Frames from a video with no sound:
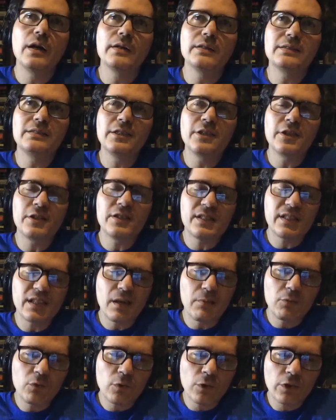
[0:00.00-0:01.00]
There's
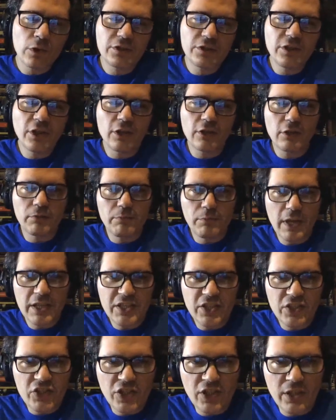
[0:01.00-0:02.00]
some work done on
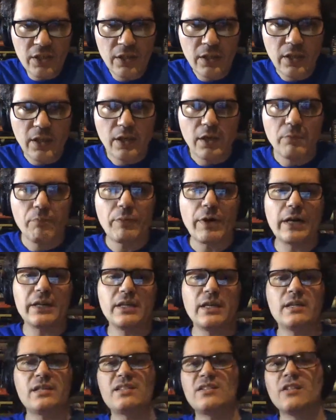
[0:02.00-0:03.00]
messaging,
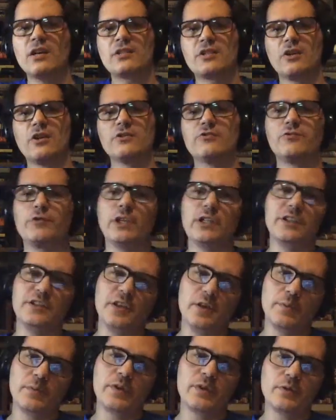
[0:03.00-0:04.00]
but it's not gone really
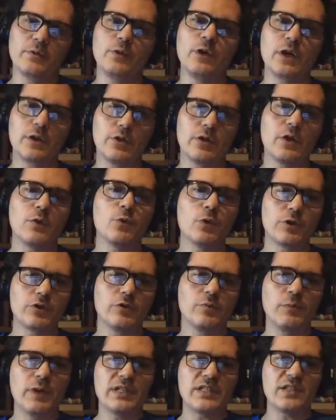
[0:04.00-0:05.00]
deep. We're going to work
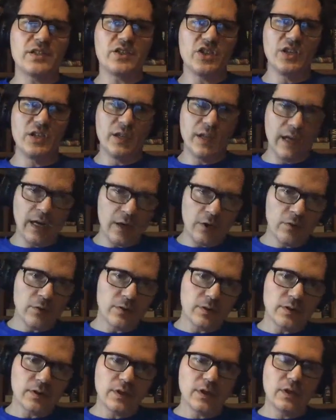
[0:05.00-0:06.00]
on messaging
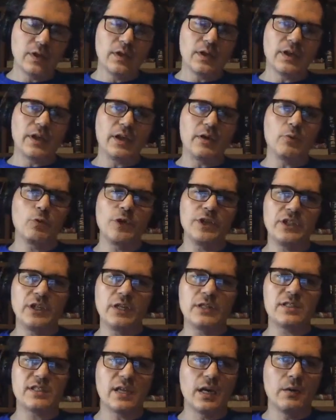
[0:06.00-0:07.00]
now. We
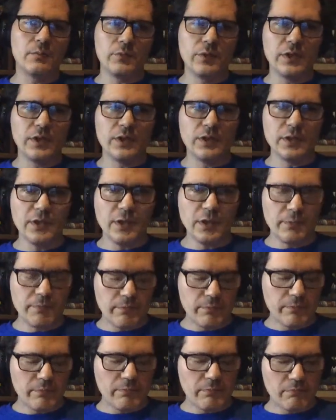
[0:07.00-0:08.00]
did some
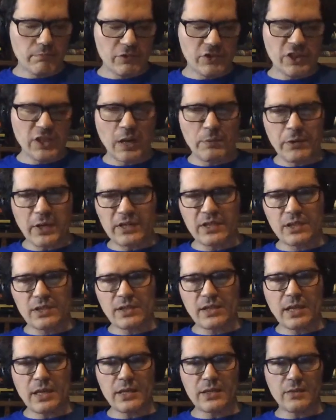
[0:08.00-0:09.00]

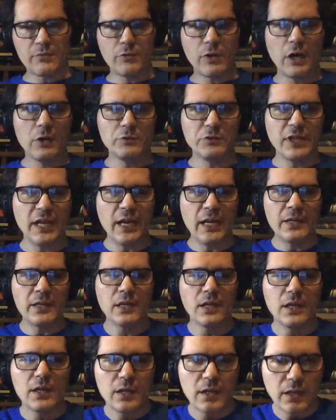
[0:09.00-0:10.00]
exercise around that
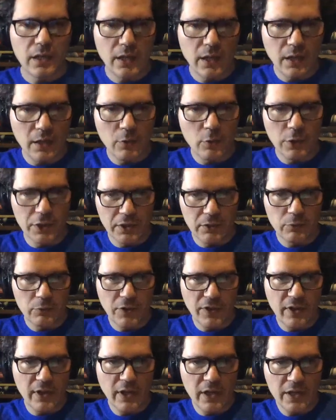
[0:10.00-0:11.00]

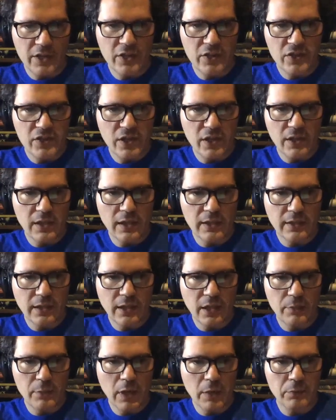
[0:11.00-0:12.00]
with the agency that
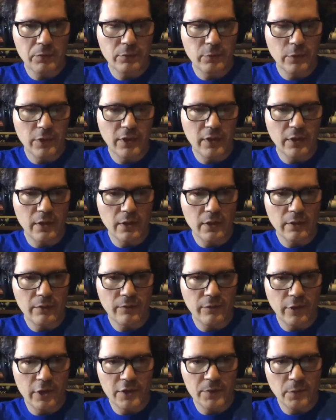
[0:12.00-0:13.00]
came up with the
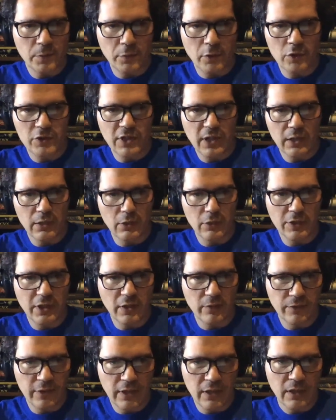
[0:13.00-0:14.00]
first proposal,
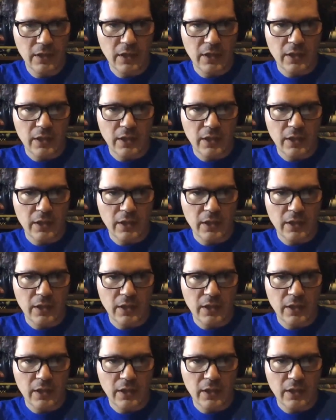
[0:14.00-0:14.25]
Ogilvy.